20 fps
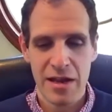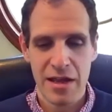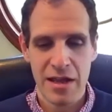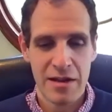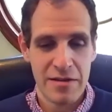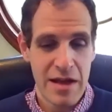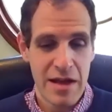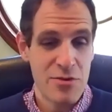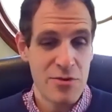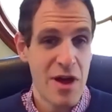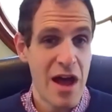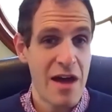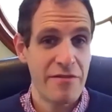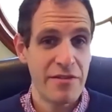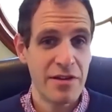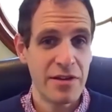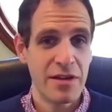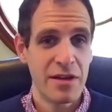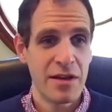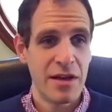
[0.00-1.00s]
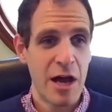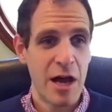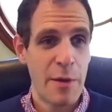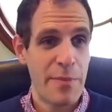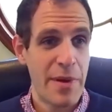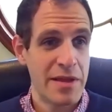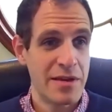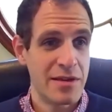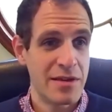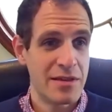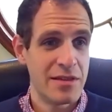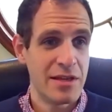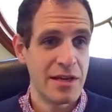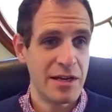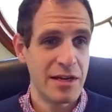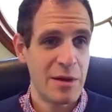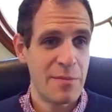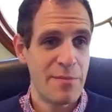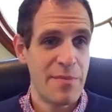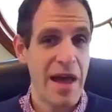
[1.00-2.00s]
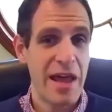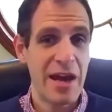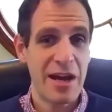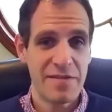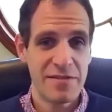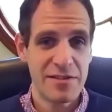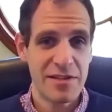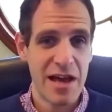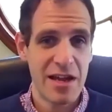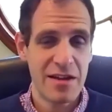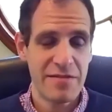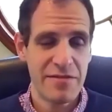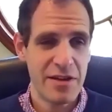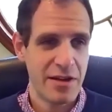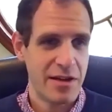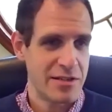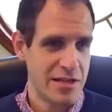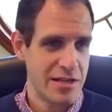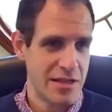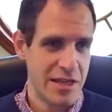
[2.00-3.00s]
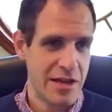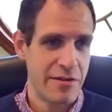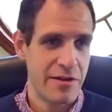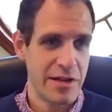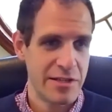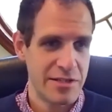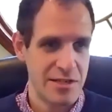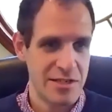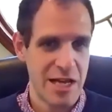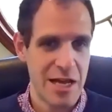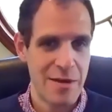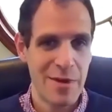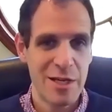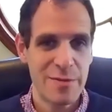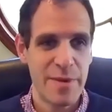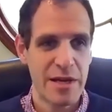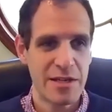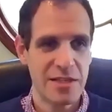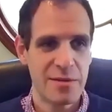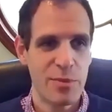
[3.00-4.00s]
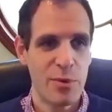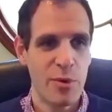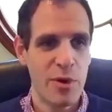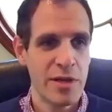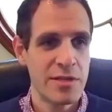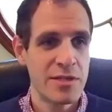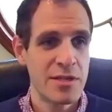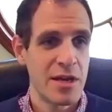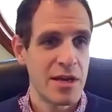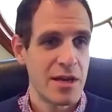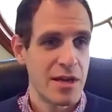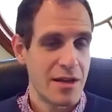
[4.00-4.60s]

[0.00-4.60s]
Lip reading: And you haven't upended the competitive side of it, because in theory it's the same expected points.